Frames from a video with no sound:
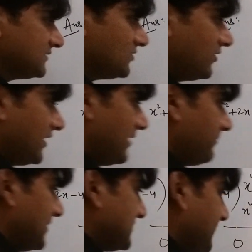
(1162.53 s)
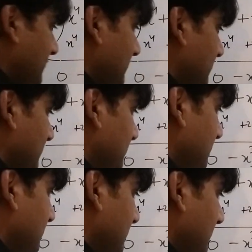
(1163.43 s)
is not a plus 4.
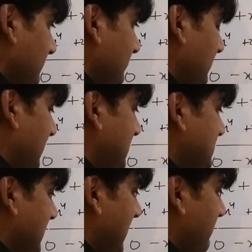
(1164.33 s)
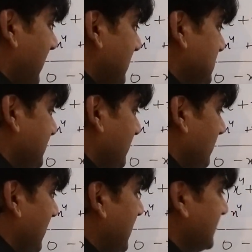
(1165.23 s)
It is a minus
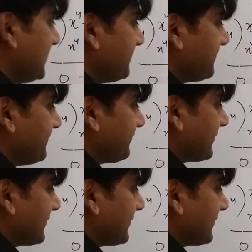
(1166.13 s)
4, right?